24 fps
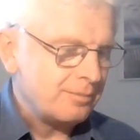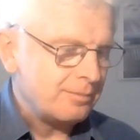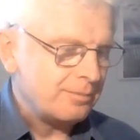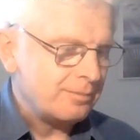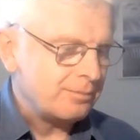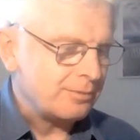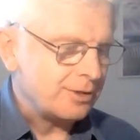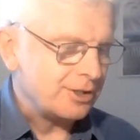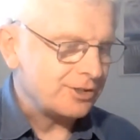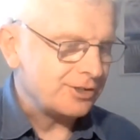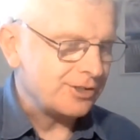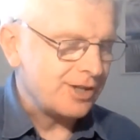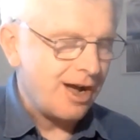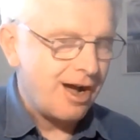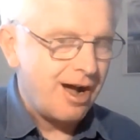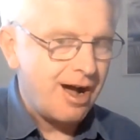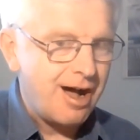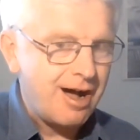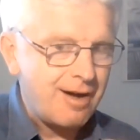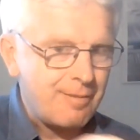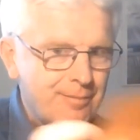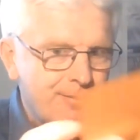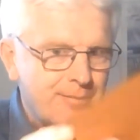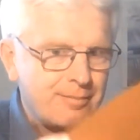the star.
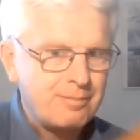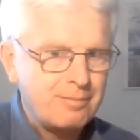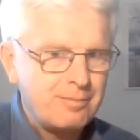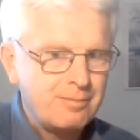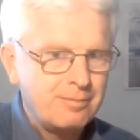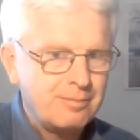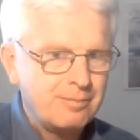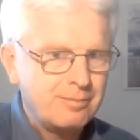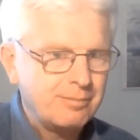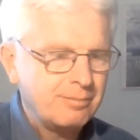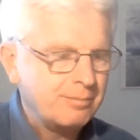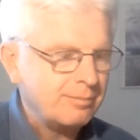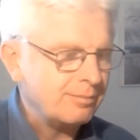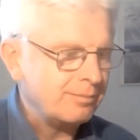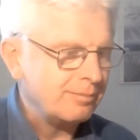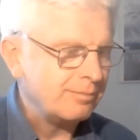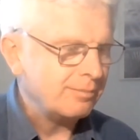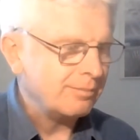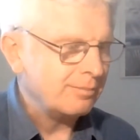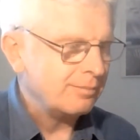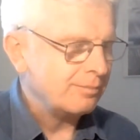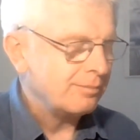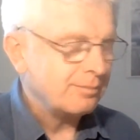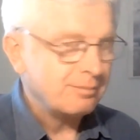
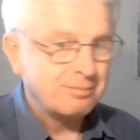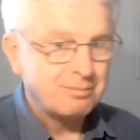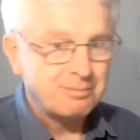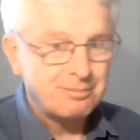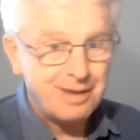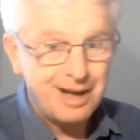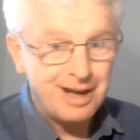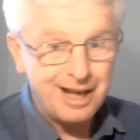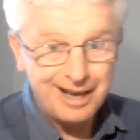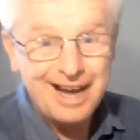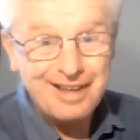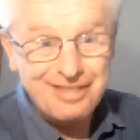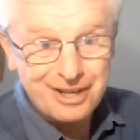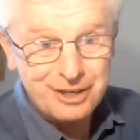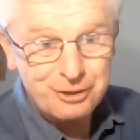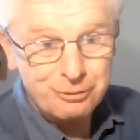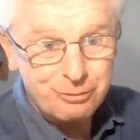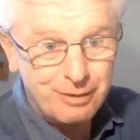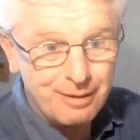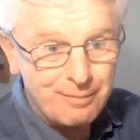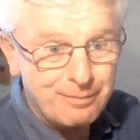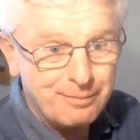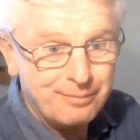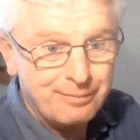I like this one.